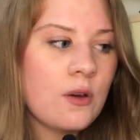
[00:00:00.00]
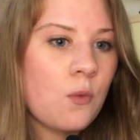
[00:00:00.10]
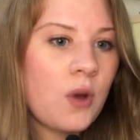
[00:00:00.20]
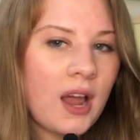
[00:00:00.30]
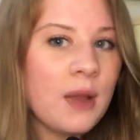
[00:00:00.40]

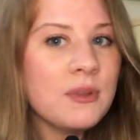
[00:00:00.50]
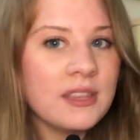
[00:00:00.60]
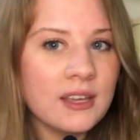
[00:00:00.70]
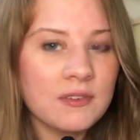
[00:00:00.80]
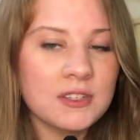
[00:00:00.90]
what I would
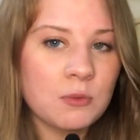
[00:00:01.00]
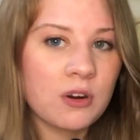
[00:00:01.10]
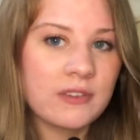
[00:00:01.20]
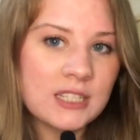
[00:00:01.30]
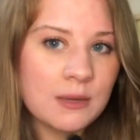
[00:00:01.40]
think of as more
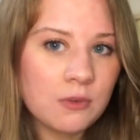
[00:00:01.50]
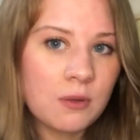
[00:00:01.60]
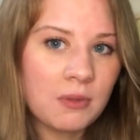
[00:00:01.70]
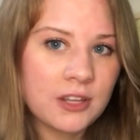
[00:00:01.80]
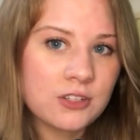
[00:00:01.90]
of a typical
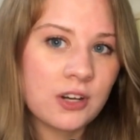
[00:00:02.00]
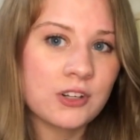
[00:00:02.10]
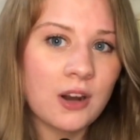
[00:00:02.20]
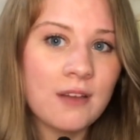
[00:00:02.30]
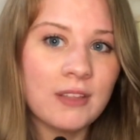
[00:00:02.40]
plot
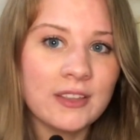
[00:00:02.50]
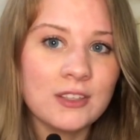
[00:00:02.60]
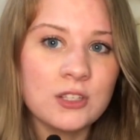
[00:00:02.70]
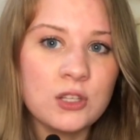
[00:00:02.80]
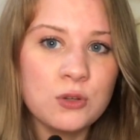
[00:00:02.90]
structure of like
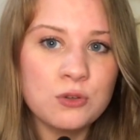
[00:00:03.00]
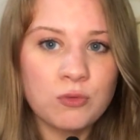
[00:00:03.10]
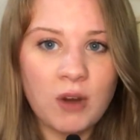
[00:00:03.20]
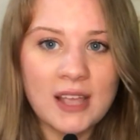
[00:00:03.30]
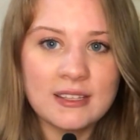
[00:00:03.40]
this huge
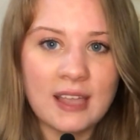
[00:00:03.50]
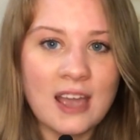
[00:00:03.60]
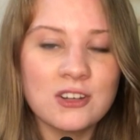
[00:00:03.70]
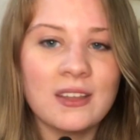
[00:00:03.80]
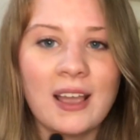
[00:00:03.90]
rising
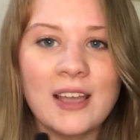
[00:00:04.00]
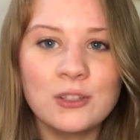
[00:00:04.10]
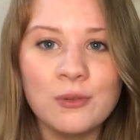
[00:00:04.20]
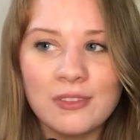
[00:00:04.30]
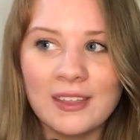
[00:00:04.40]
action. Like, I
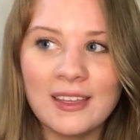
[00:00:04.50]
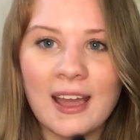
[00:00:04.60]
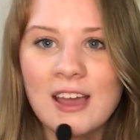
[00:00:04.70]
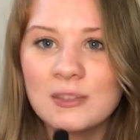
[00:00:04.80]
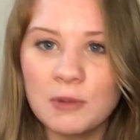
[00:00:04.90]
don't think it
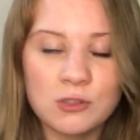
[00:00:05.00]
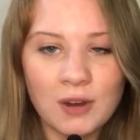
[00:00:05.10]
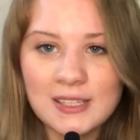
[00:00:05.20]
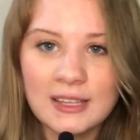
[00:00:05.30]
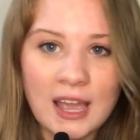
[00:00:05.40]
has much
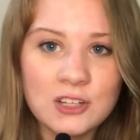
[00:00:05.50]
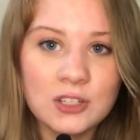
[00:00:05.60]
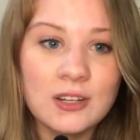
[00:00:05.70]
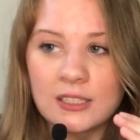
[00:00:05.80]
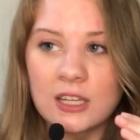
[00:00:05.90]
rising
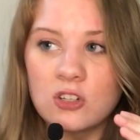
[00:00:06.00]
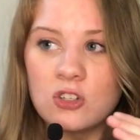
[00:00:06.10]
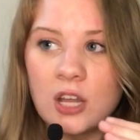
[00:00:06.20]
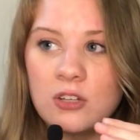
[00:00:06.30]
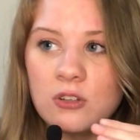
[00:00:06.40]
action. It's like a
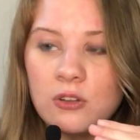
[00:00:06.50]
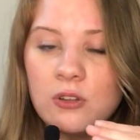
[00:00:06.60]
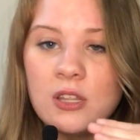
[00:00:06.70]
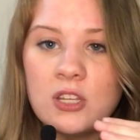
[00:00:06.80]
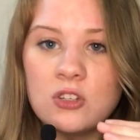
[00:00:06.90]
gentle,
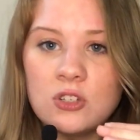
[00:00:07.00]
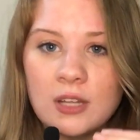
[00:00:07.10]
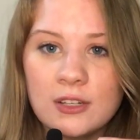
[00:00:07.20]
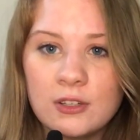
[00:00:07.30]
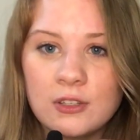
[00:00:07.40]

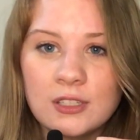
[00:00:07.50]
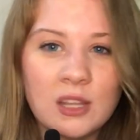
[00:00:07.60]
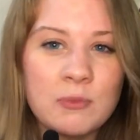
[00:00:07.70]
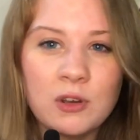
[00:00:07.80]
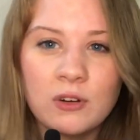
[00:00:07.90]
gentle
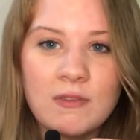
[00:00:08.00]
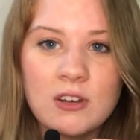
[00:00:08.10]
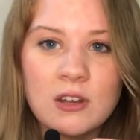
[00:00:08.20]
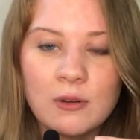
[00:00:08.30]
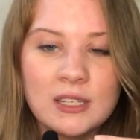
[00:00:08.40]
slope. You don't even
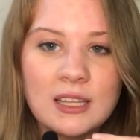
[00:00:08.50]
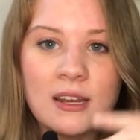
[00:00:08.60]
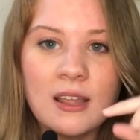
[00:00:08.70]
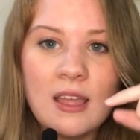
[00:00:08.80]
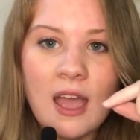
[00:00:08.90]
notice it.
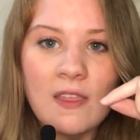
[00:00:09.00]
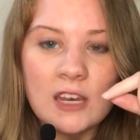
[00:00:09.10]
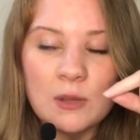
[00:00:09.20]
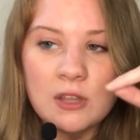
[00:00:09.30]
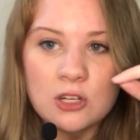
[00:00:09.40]
And then
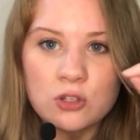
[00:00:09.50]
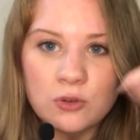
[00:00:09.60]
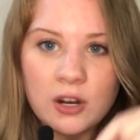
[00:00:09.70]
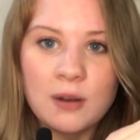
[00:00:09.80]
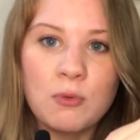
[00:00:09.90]
you hit a
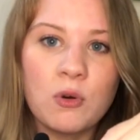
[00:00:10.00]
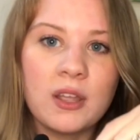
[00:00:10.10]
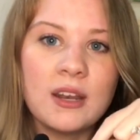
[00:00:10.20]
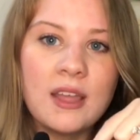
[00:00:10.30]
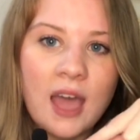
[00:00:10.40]
trigger
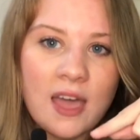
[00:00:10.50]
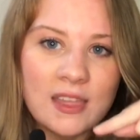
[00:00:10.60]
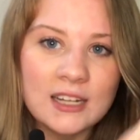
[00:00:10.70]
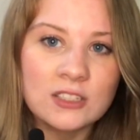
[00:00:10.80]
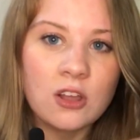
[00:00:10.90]
point, and
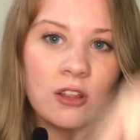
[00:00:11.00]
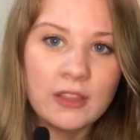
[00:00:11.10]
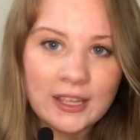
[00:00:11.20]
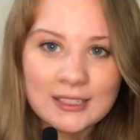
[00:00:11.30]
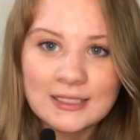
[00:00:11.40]
then it's all
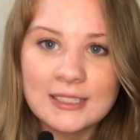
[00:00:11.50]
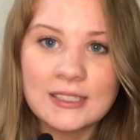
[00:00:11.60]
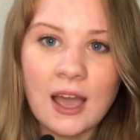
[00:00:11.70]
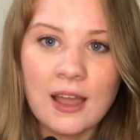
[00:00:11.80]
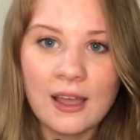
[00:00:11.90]
like
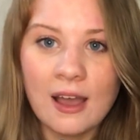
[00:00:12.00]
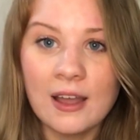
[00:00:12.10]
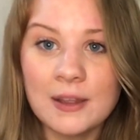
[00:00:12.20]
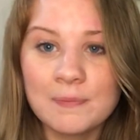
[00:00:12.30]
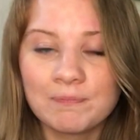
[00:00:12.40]
sky
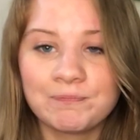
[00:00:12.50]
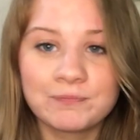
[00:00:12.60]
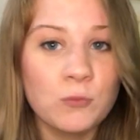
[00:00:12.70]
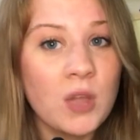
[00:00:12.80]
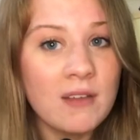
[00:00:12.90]
high.
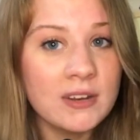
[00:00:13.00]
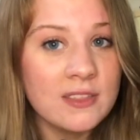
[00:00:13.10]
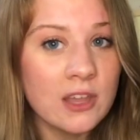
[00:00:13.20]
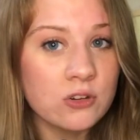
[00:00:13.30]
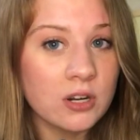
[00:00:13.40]
We haven't hit
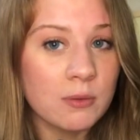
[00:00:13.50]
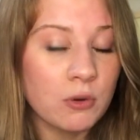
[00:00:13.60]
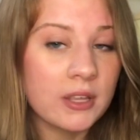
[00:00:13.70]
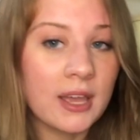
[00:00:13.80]
that trigger point